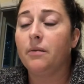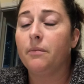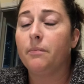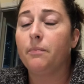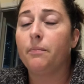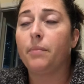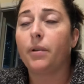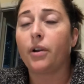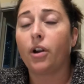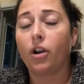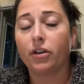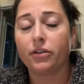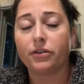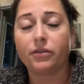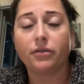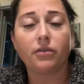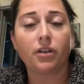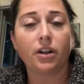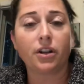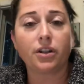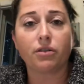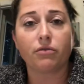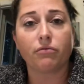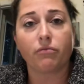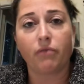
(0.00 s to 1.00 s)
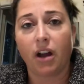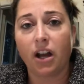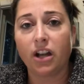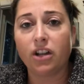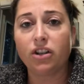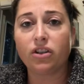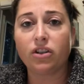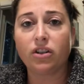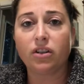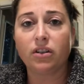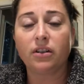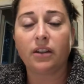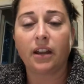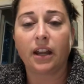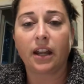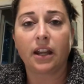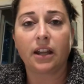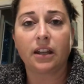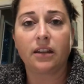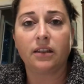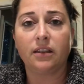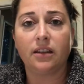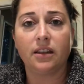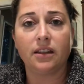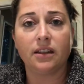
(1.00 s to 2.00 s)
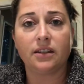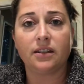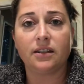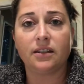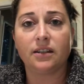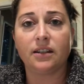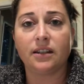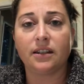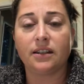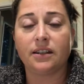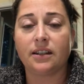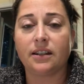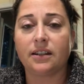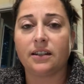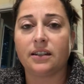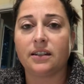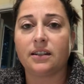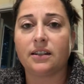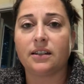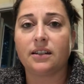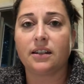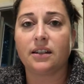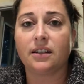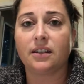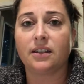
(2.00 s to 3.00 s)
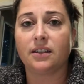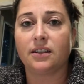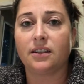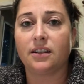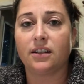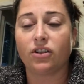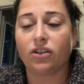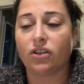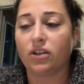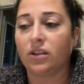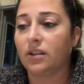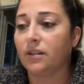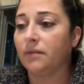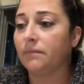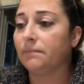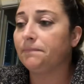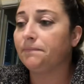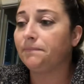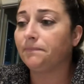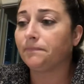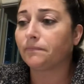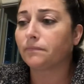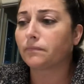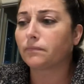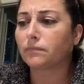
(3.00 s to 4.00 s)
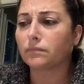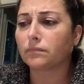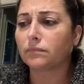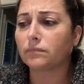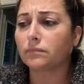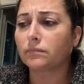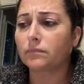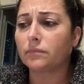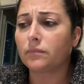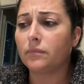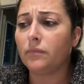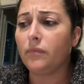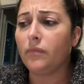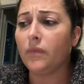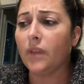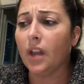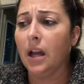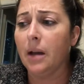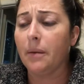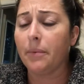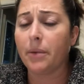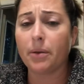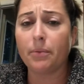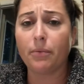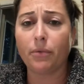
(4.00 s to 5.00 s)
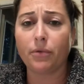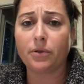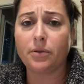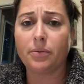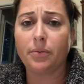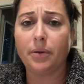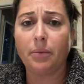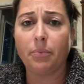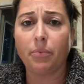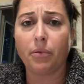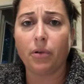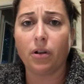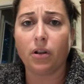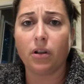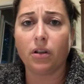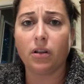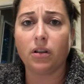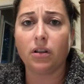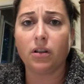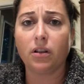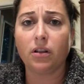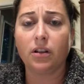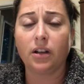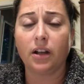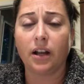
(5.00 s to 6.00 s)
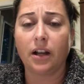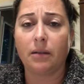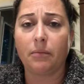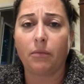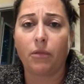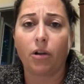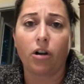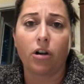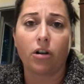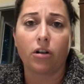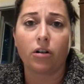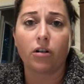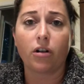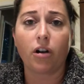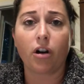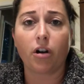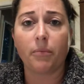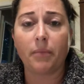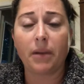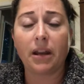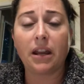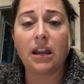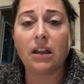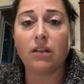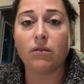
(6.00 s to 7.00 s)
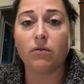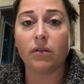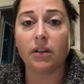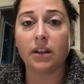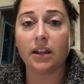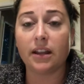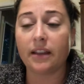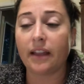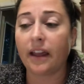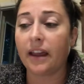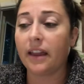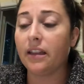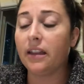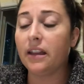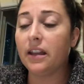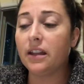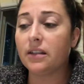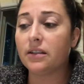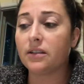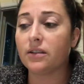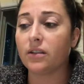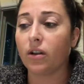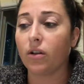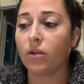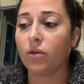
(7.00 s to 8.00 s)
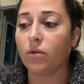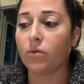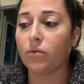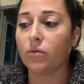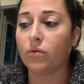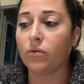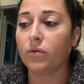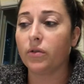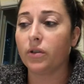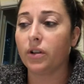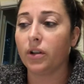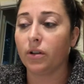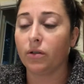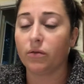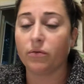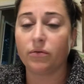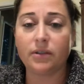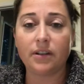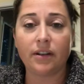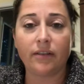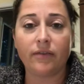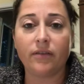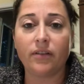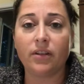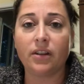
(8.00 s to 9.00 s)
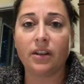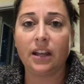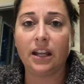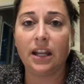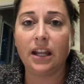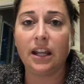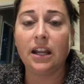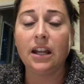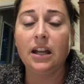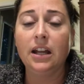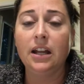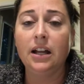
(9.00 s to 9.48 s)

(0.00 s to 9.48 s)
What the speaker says: but also not to rush. Like this isn't a decision that most people are making really lightly. So definitely